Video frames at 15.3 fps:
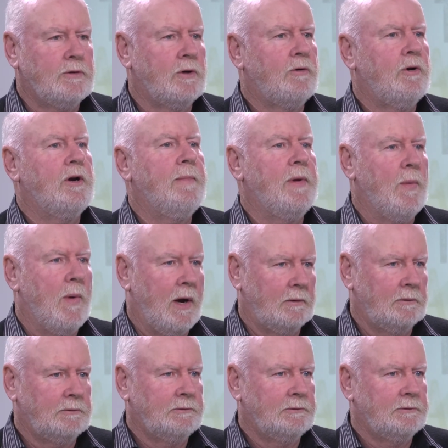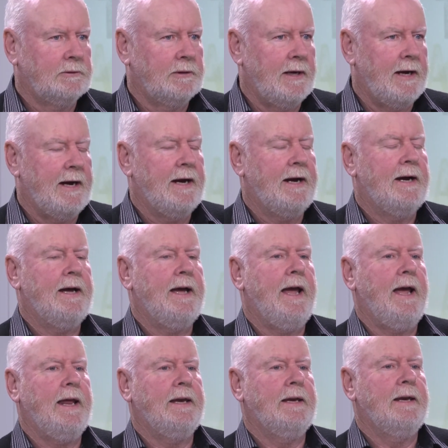incredibly well,
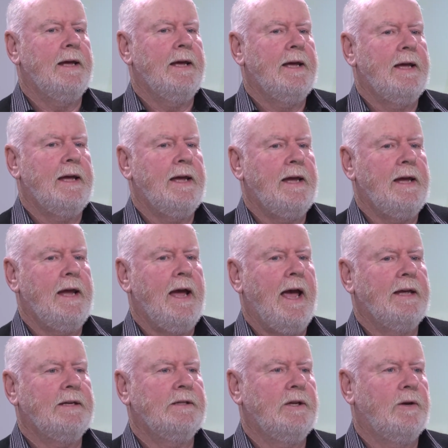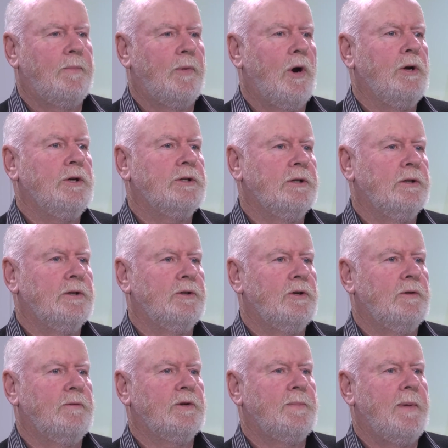and he has the approach in the
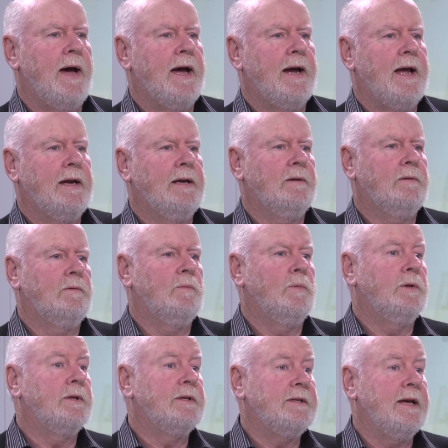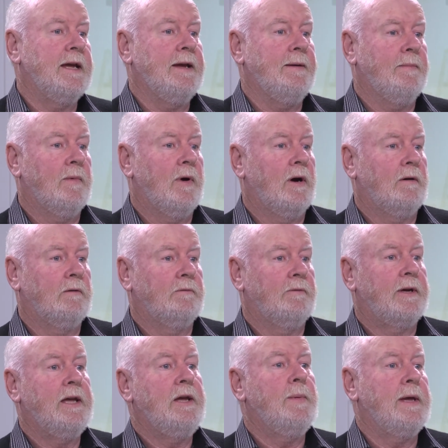service park and with the team of
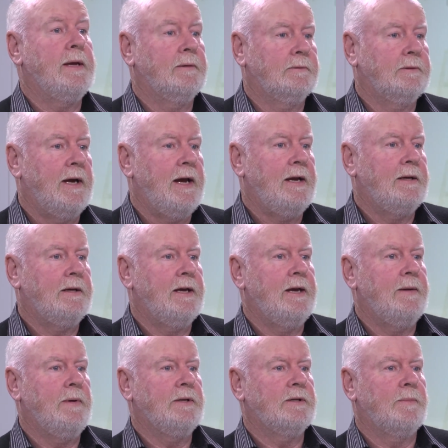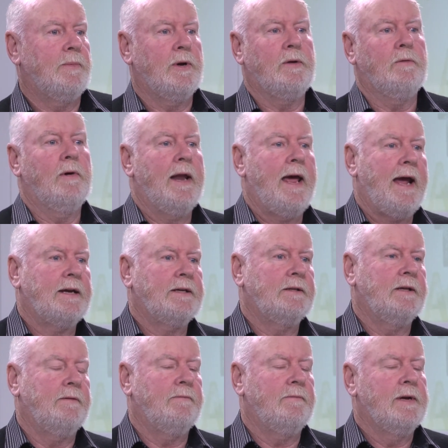a Kiwi. And Kiwis are pretty relaxed.
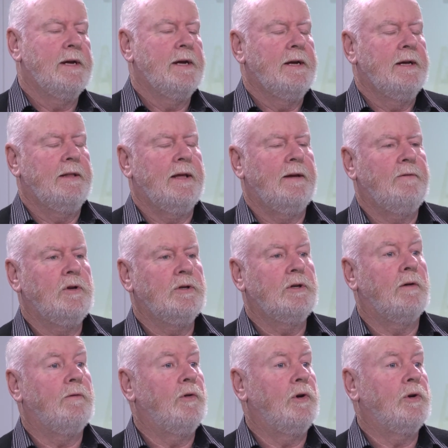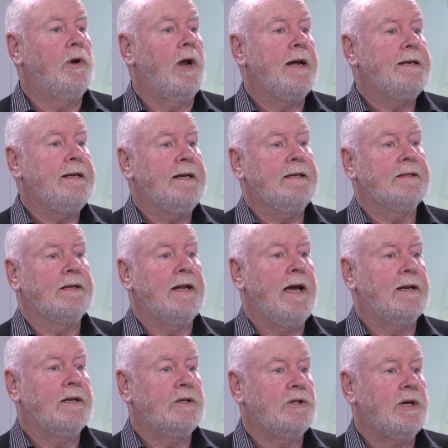They've usually got very good ideas on
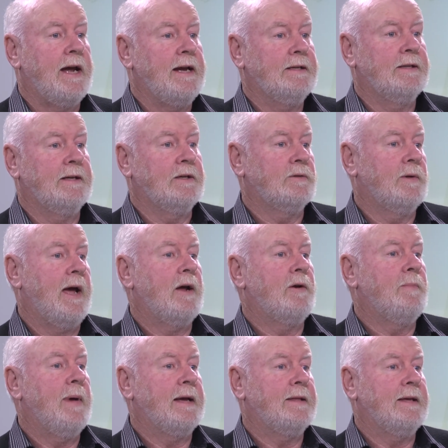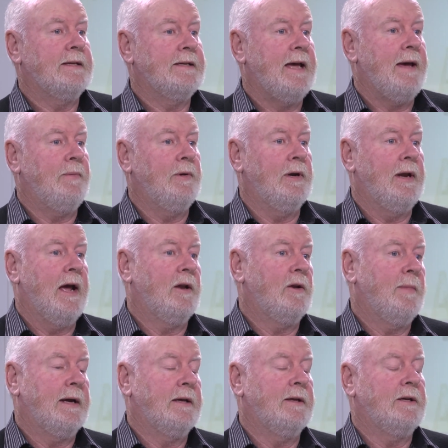how to change things, or how to make things happen, and how
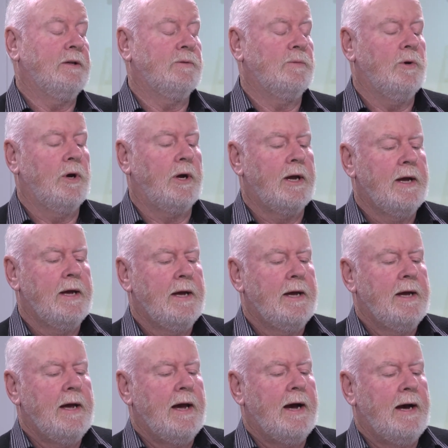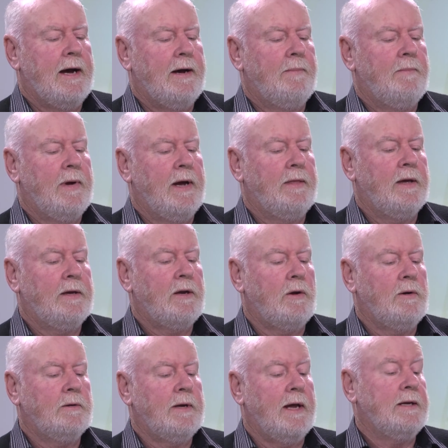to make things work. And they
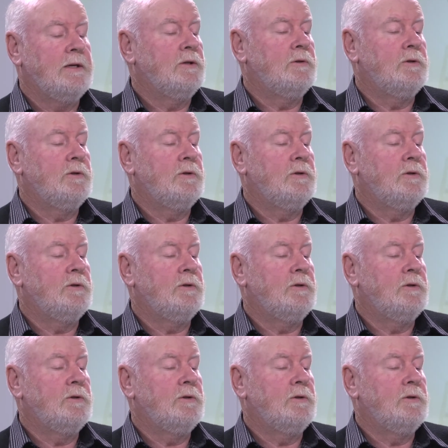don't. And